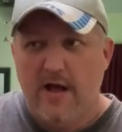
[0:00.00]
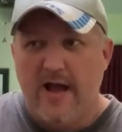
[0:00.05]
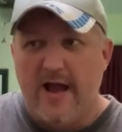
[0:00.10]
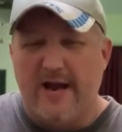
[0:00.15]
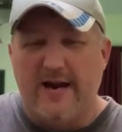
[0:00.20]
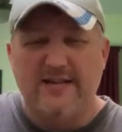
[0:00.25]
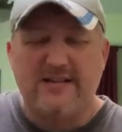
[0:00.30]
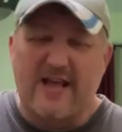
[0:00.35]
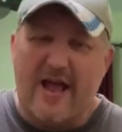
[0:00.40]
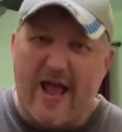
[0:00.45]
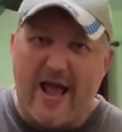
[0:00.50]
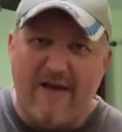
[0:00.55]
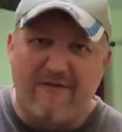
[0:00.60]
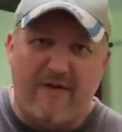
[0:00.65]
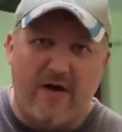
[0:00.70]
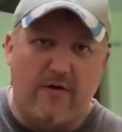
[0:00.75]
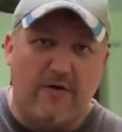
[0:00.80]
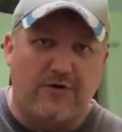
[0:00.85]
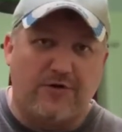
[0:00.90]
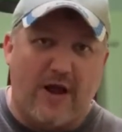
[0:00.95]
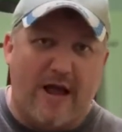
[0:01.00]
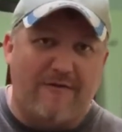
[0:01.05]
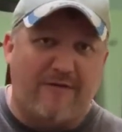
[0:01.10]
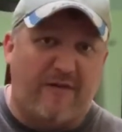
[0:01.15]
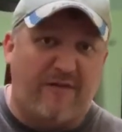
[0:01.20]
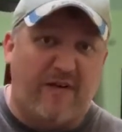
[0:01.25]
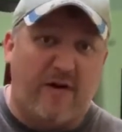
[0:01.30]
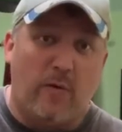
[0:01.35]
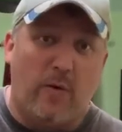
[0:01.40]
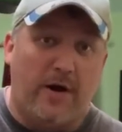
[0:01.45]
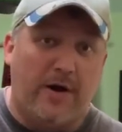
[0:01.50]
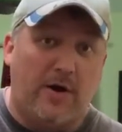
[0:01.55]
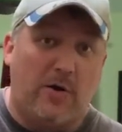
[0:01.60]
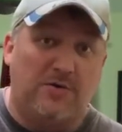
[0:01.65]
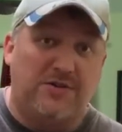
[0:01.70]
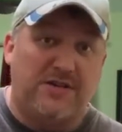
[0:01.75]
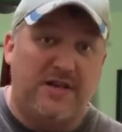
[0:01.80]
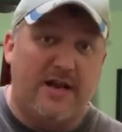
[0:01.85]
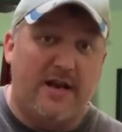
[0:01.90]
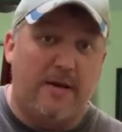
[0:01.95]
And it's a half-hour drive if I want to go
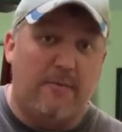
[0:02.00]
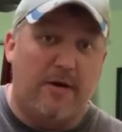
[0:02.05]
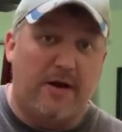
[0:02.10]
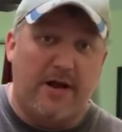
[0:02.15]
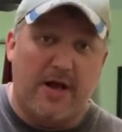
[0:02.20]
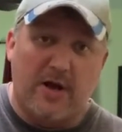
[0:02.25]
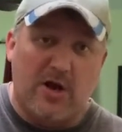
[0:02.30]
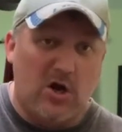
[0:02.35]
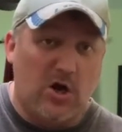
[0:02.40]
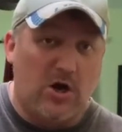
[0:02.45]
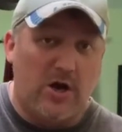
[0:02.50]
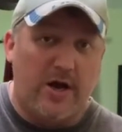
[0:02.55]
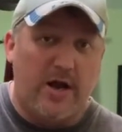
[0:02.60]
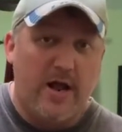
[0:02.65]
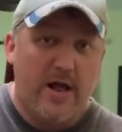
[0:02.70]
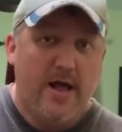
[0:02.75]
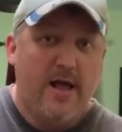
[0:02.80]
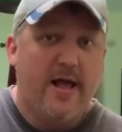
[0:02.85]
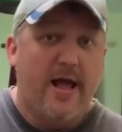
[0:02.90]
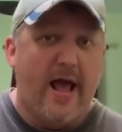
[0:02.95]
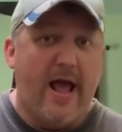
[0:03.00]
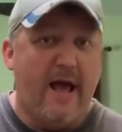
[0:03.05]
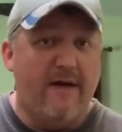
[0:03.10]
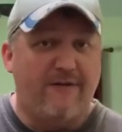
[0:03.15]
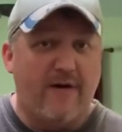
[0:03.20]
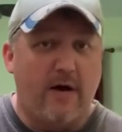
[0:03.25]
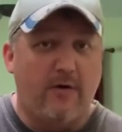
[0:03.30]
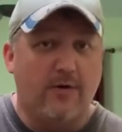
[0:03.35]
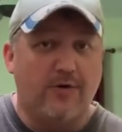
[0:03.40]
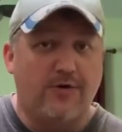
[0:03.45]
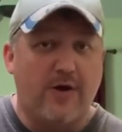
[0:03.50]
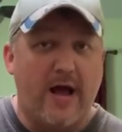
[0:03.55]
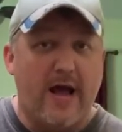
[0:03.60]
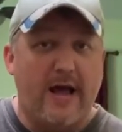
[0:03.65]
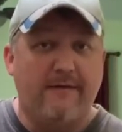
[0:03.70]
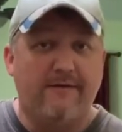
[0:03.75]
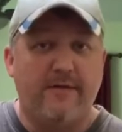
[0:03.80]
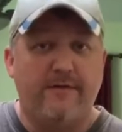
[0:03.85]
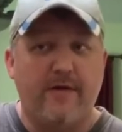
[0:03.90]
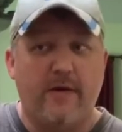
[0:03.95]
see anybody, a good half-hour
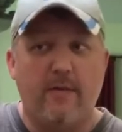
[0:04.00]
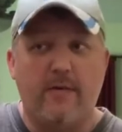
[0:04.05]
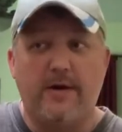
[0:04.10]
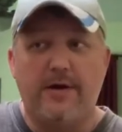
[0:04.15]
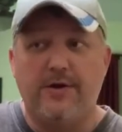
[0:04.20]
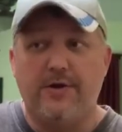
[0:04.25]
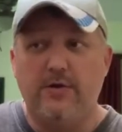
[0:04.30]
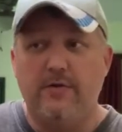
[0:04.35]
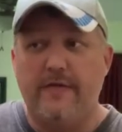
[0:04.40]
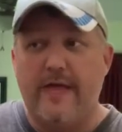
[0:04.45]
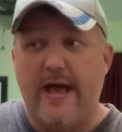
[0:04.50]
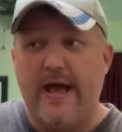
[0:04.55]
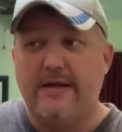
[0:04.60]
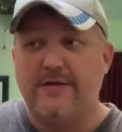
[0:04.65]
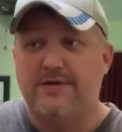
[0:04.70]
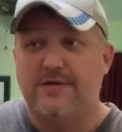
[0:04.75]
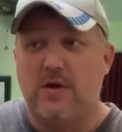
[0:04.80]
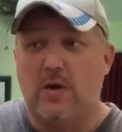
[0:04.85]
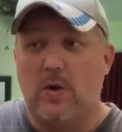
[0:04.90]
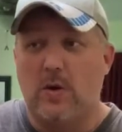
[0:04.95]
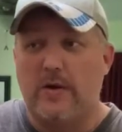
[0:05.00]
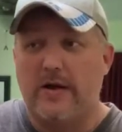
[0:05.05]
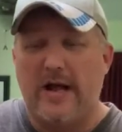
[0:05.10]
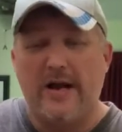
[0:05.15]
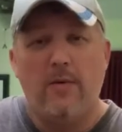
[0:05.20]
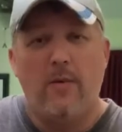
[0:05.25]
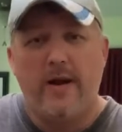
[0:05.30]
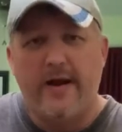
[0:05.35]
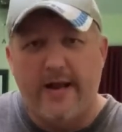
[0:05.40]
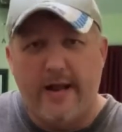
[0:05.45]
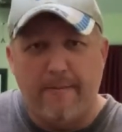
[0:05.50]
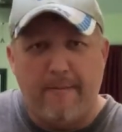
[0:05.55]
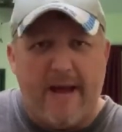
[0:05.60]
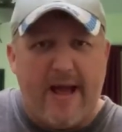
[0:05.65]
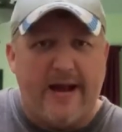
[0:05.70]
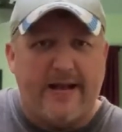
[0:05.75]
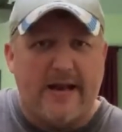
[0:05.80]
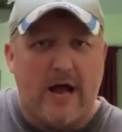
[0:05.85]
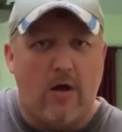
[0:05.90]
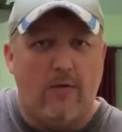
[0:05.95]
drive if I want to do that. So kind of want to get
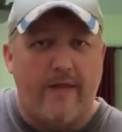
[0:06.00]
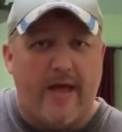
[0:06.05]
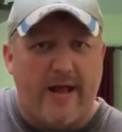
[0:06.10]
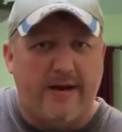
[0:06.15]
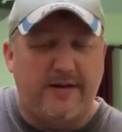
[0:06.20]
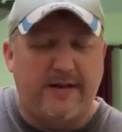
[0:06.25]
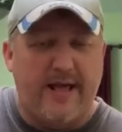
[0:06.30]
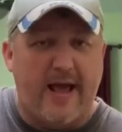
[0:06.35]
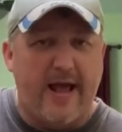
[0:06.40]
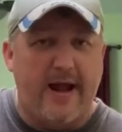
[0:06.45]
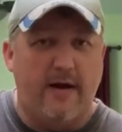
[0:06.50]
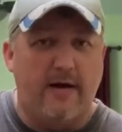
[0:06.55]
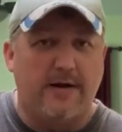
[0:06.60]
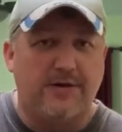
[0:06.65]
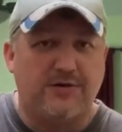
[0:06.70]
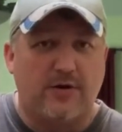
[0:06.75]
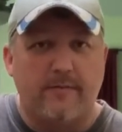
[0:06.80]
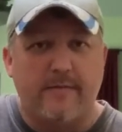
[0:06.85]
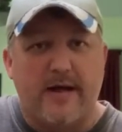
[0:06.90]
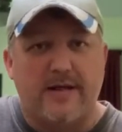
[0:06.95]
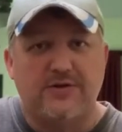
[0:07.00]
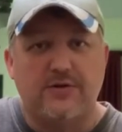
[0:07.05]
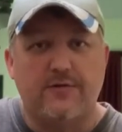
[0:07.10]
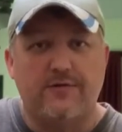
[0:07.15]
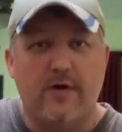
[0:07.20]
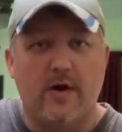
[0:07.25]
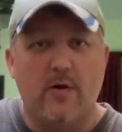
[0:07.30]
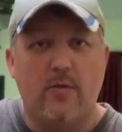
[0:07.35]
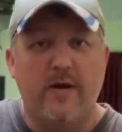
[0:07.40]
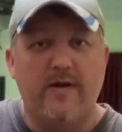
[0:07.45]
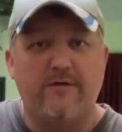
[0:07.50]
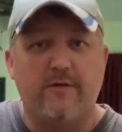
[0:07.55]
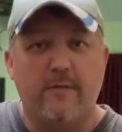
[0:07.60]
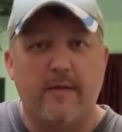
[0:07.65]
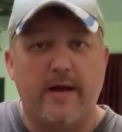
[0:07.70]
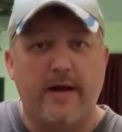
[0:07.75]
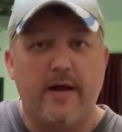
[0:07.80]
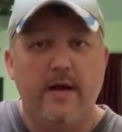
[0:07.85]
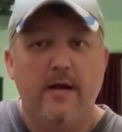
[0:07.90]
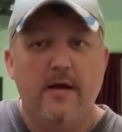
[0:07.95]
back down that to that area so I'm not so far away from
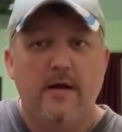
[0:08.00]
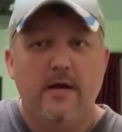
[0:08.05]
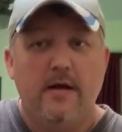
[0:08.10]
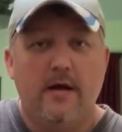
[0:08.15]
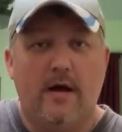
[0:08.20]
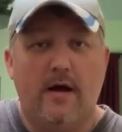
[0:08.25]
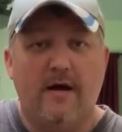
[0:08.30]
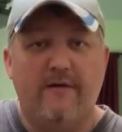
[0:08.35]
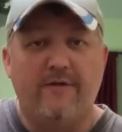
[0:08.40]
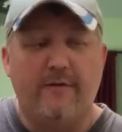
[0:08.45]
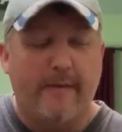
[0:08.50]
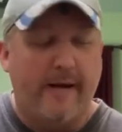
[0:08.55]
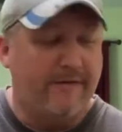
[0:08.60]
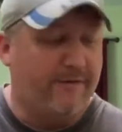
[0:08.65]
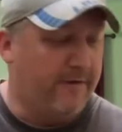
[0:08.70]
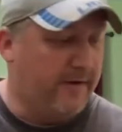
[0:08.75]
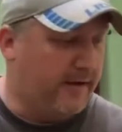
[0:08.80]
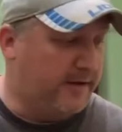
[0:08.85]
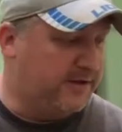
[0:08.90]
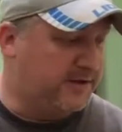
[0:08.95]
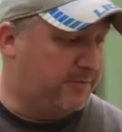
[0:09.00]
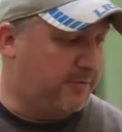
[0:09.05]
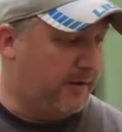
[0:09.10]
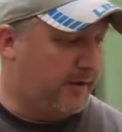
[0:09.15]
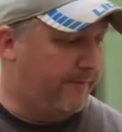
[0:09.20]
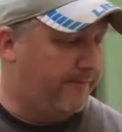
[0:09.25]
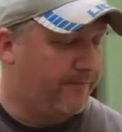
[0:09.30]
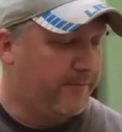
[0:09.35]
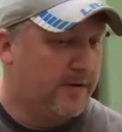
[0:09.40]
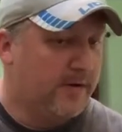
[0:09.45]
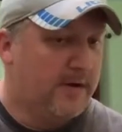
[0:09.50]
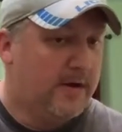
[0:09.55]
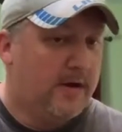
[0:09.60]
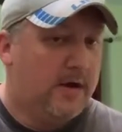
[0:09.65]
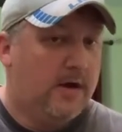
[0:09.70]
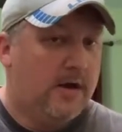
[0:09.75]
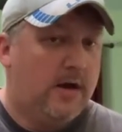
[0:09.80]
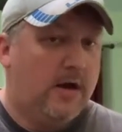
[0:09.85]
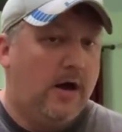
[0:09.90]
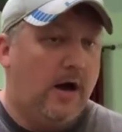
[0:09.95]
my friends.
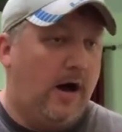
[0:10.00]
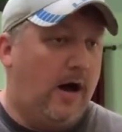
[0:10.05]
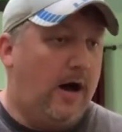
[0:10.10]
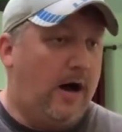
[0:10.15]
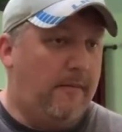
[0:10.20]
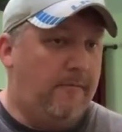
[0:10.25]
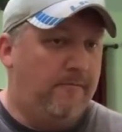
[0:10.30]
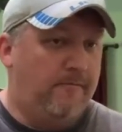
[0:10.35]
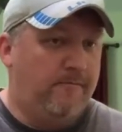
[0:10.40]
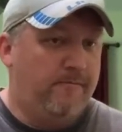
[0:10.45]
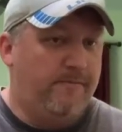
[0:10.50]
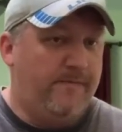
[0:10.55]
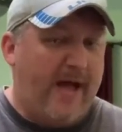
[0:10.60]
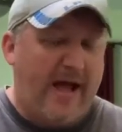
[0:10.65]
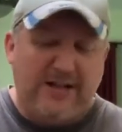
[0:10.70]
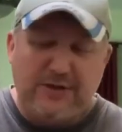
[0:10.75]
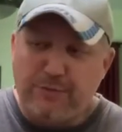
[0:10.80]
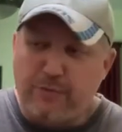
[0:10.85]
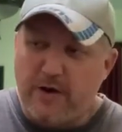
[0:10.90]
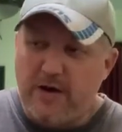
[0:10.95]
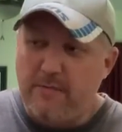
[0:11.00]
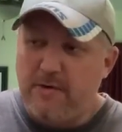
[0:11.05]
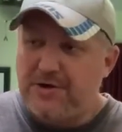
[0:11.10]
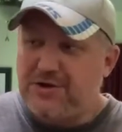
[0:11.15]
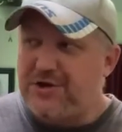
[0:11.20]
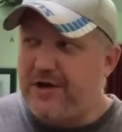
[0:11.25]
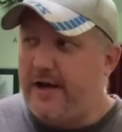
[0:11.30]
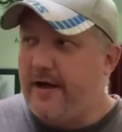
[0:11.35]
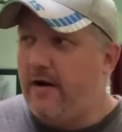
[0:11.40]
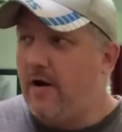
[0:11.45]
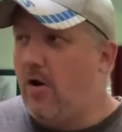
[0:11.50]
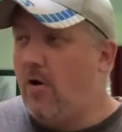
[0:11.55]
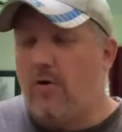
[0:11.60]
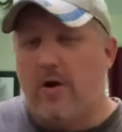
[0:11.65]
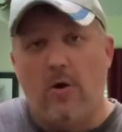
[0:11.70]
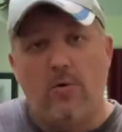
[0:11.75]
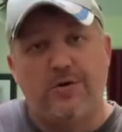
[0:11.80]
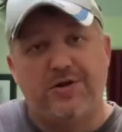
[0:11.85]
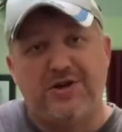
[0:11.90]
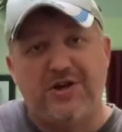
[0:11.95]
But that's pretty much it. Oh,
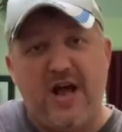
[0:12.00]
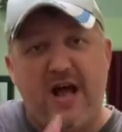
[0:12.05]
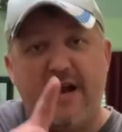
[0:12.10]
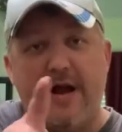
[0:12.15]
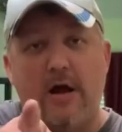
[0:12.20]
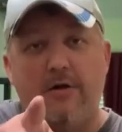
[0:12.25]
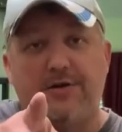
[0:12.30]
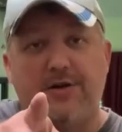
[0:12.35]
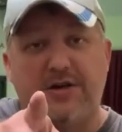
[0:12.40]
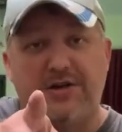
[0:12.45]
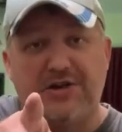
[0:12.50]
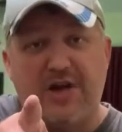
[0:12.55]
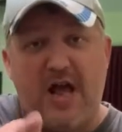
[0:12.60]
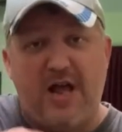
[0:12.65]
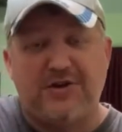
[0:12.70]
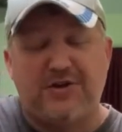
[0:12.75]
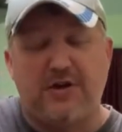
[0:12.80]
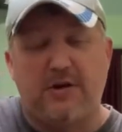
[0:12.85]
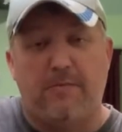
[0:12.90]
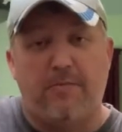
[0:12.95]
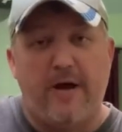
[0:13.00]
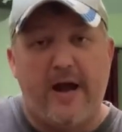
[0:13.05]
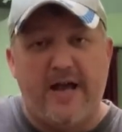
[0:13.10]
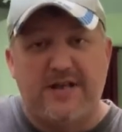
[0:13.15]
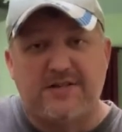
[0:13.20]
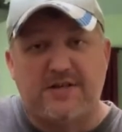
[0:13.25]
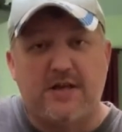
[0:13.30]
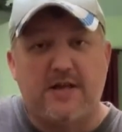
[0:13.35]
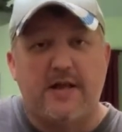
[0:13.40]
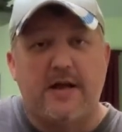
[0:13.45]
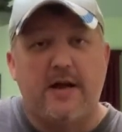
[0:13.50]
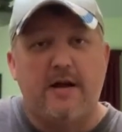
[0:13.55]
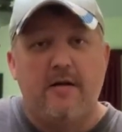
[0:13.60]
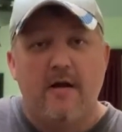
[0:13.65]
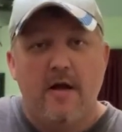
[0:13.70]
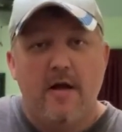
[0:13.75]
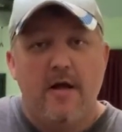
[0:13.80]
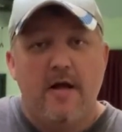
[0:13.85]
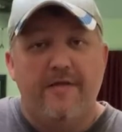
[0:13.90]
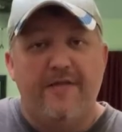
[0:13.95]
go shout out to Shasha, Nebraska
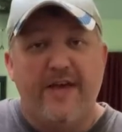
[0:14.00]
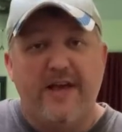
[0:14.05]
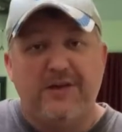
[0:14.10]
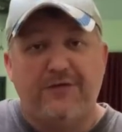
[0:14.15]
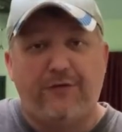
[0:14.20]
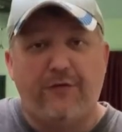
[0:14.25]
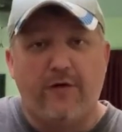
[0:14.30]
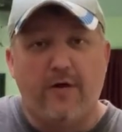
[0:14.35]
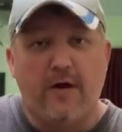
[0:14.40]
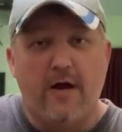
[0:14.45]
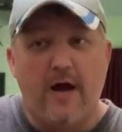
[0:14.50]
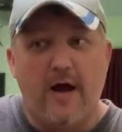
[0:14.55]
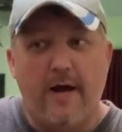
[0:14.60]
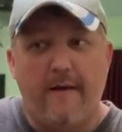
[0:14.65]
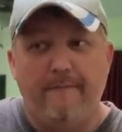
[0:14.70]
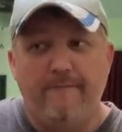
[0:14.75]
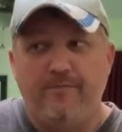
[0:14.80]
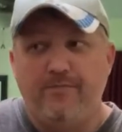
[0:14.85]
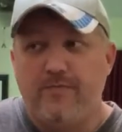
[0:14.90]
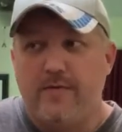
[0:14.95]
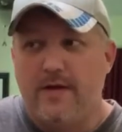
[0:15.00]
there. Thanks for...